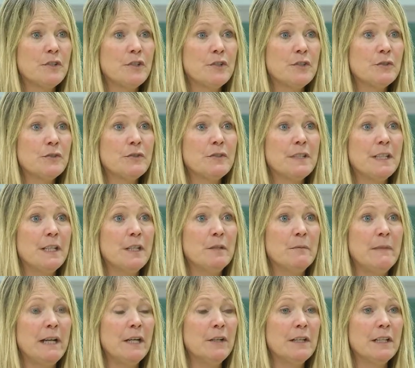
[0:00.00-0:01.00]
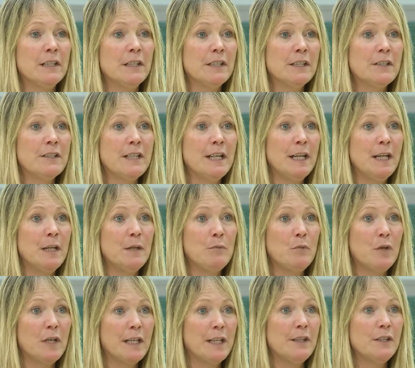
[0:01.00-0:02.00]
you'll see them out at
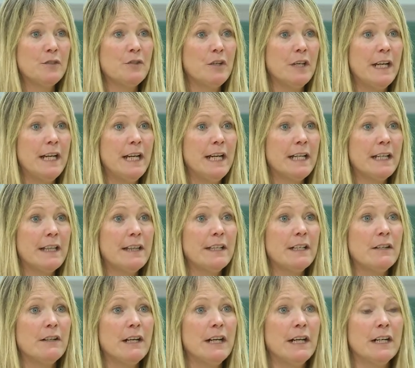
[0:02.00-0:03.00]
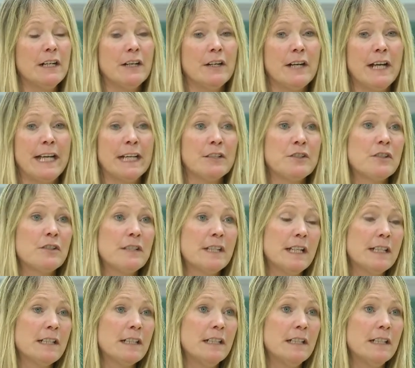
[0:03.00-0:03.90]
lunchtime walking the track. There are exercise